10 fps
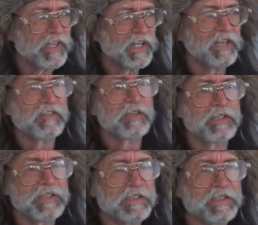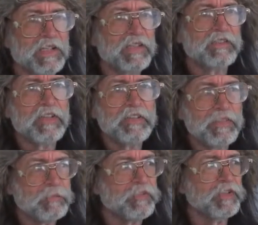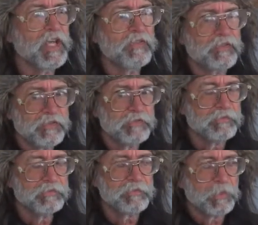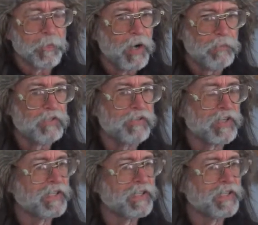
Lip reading: and I got to look in systems and engine compartments,